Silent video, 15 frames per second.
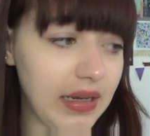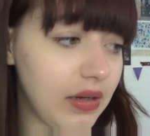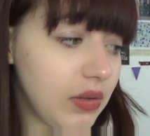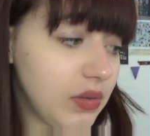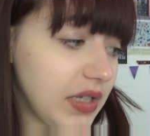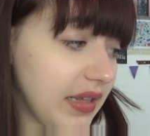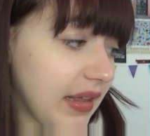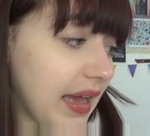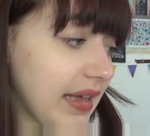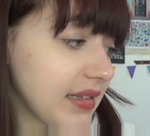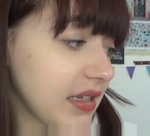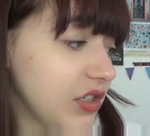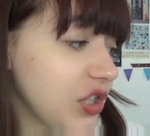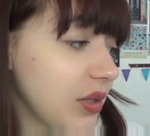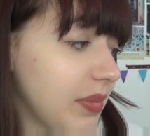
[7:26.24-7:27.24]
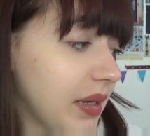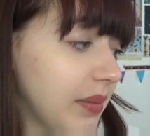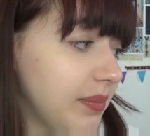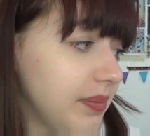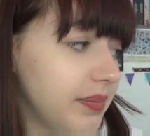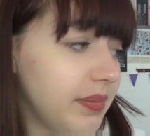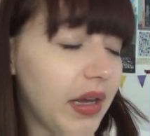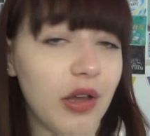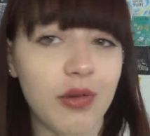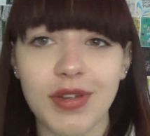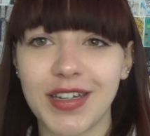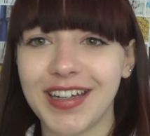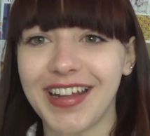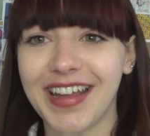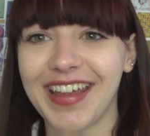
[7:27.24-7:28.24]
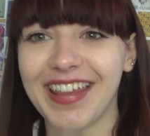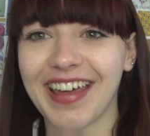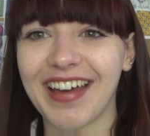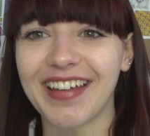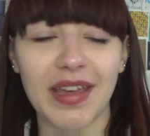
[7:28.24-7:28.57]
dear, the cat's going to jump up. I hope you didn't hear that.